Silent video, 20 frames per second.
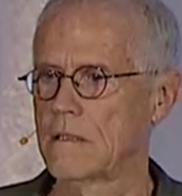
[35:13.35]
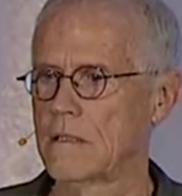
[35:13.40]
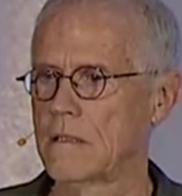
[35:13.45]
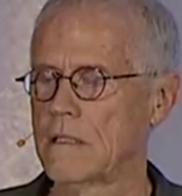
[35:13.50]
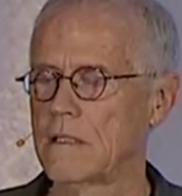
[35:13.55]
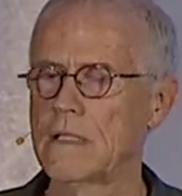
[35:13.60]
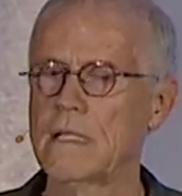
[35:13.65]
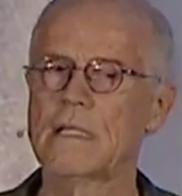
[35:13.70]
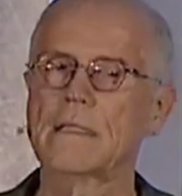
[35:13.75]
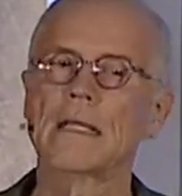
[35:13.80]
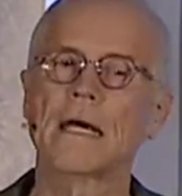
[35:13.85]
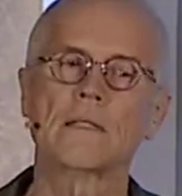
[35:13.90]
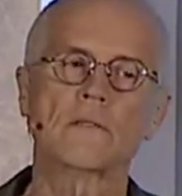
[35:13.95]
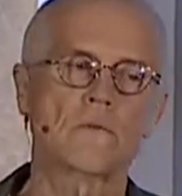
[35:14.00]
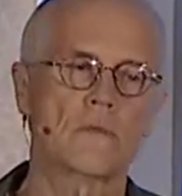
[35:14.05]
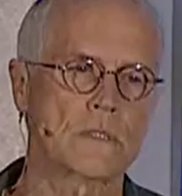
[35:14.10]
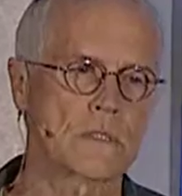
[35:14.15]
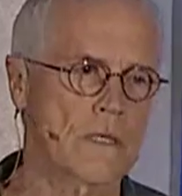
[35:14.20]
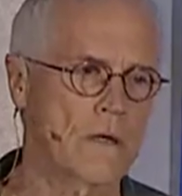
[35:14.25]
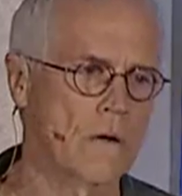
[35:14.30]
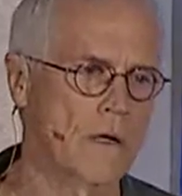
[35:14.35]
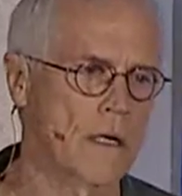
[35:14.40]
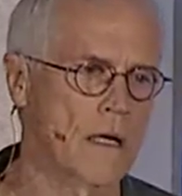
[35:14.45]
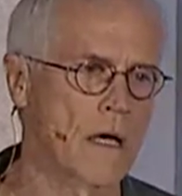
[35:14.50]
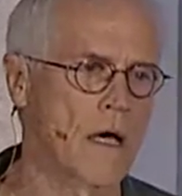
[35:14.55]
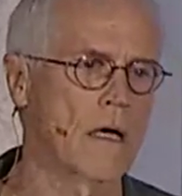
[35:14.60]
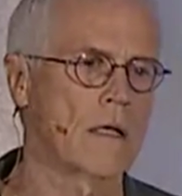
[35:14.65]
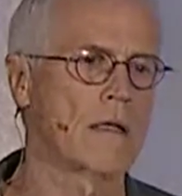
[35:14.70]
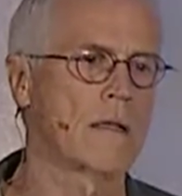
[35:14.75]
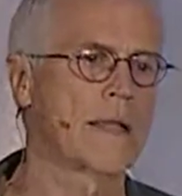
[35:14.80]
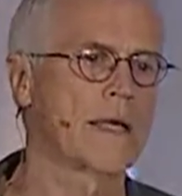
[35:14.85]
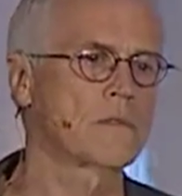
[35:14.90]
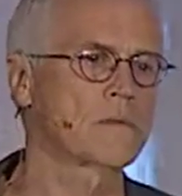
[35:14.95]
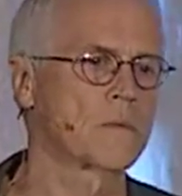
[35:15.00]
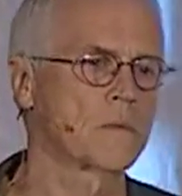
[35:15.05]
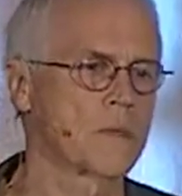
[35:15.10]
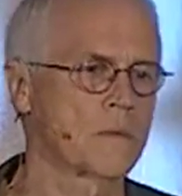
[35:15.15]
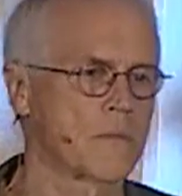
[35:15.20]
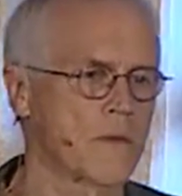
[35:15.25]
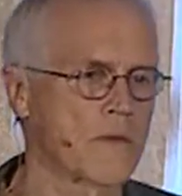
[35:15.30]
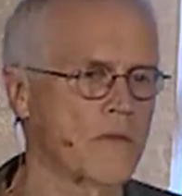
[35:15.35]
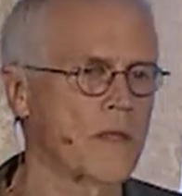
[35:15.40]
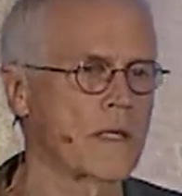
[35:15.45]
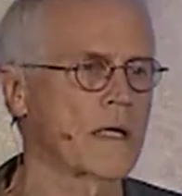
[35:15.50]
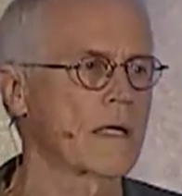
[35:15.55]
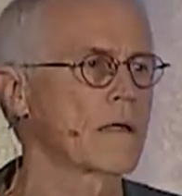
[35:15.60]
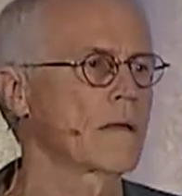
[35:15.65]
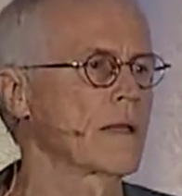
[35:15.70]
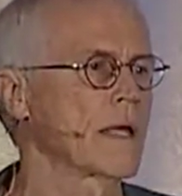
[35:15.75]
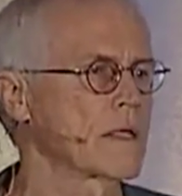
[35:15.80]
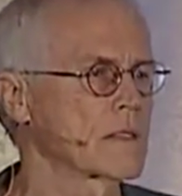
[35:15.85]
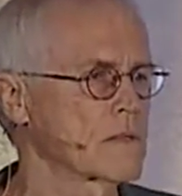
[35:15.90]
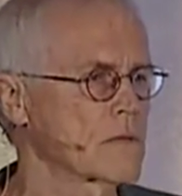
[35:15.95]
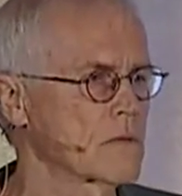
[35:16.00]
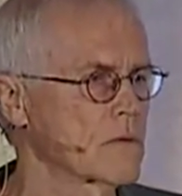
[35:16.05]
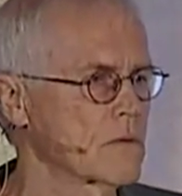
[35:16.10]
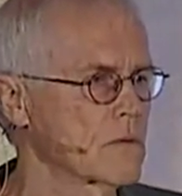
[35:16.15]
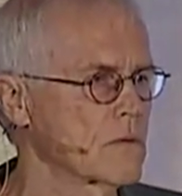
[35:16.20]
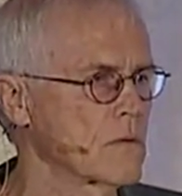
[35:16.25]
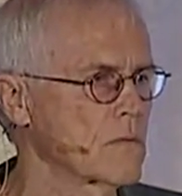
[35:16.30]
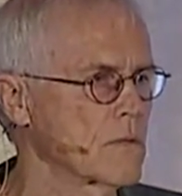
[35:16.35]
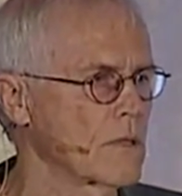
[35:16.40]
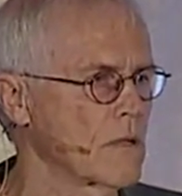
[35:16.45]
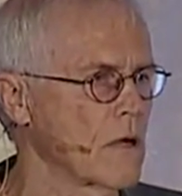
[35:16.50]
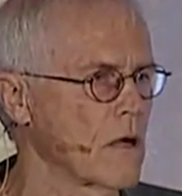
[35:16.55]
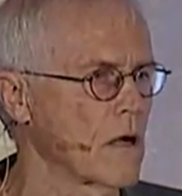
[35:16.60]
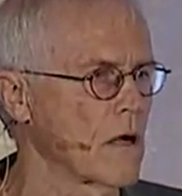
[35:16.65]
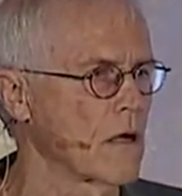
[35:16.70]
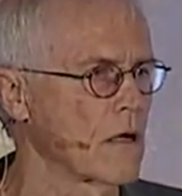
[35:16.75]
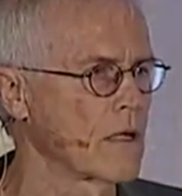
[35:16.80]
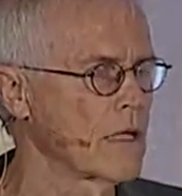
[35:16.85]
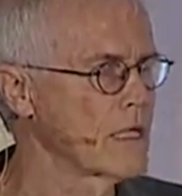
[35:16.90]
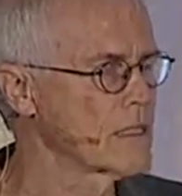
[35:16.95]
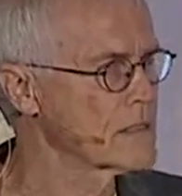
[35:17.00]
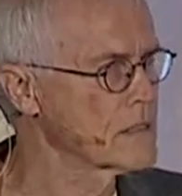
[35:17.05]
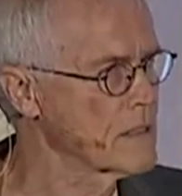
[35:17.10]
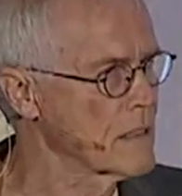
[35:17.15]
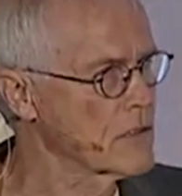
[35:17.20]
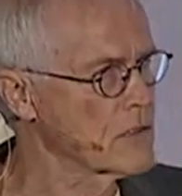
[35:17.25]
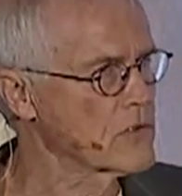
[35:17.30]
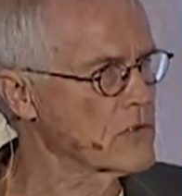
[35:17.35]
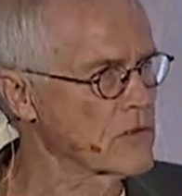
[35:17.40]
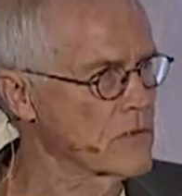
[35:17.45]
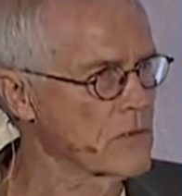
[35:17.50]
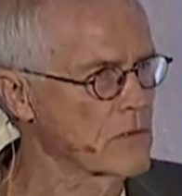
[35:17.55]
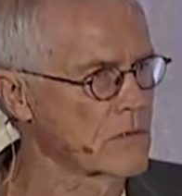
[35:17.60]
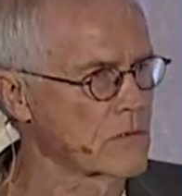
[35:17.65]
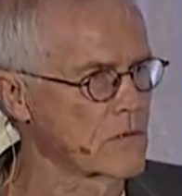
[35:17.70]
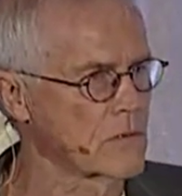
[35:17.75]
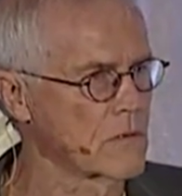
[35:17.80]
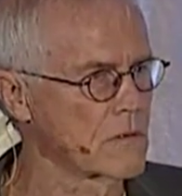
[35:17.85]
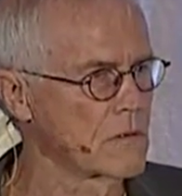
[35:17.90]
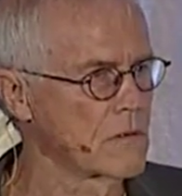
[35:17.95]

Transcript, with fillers: and think that's what's going on and that's what people think and that's who we are. It's not true.